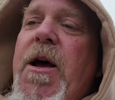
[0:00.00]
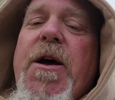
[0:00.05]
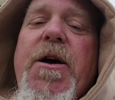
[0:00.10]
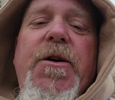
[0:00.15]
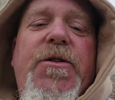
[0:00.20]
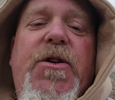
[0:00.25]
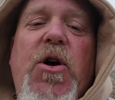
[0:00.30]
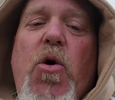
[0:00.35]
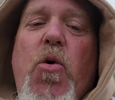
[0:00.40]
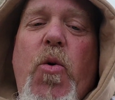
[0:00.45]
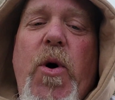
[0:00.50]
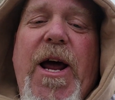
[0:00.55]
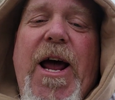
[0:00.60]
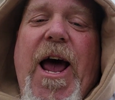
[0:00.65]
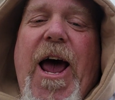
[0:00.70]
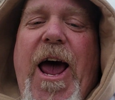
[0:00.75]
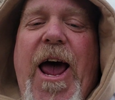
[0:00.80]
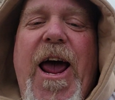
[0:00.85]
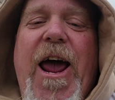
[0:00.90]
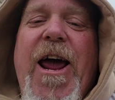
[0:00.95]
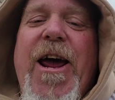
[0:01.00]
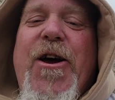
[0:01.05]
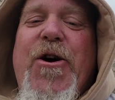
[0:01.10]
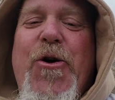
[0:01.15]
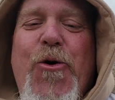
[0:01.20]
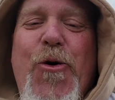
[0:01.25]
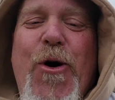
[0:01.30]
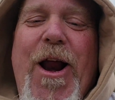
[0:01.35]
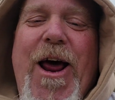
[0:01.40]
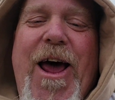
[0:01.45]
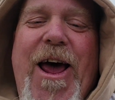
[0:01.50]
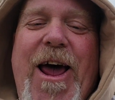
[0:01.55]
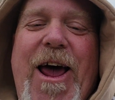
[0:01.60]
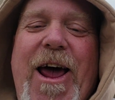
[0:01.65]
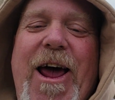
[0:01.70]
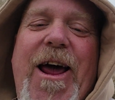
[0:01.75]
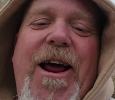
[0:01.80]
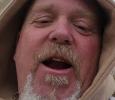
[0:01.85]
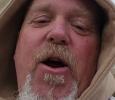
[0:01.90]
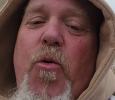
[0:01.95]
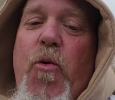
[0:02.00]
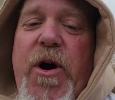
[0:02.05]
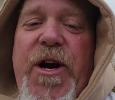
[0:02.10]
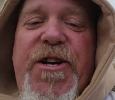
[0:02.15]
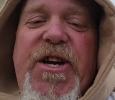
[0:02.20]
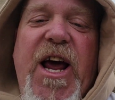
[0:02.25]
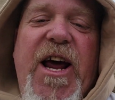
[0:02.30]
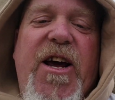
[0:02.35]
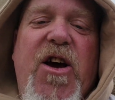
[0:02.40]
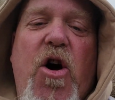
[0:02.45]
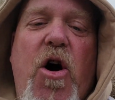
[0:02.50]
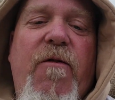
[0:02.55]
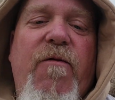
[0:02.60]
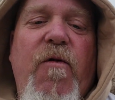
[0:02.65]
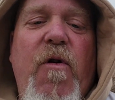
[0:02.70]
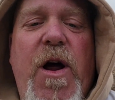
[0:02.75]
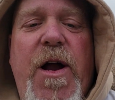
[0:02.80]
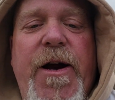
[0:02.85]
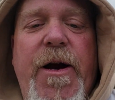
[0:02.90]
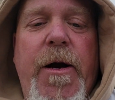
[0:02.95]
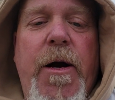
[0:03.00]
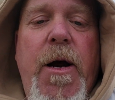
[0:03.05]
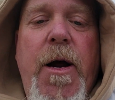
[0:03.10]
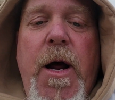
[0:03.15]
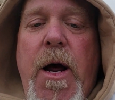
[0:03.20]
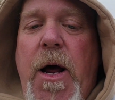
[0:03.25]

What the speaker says: So we, hey, Kool-Aid, and we take off running.